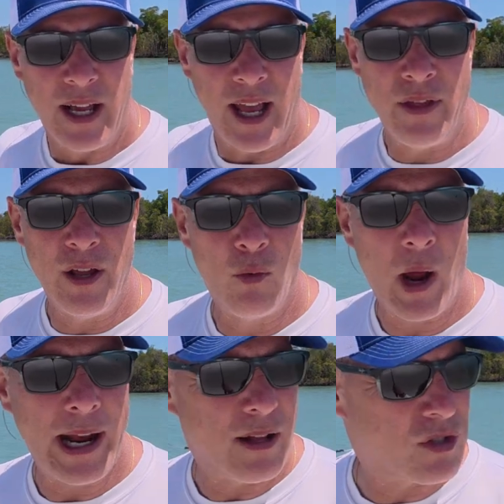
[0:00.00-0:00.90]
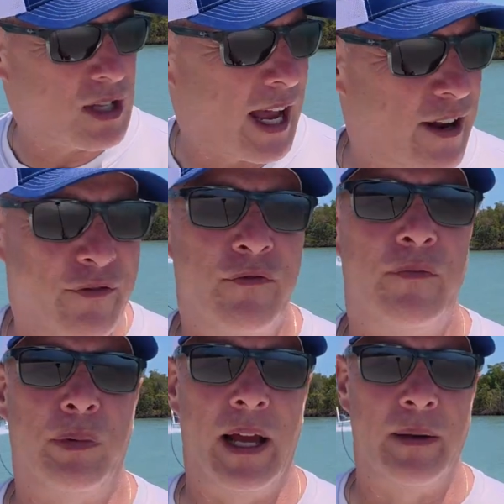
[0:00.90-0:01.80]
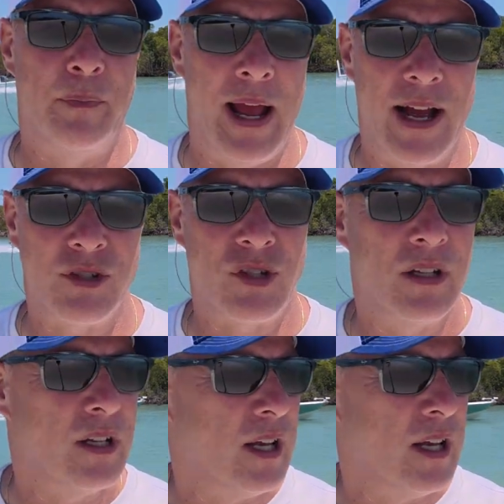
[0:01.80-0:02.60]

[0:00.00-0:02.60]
And then right outside of Blind Pass,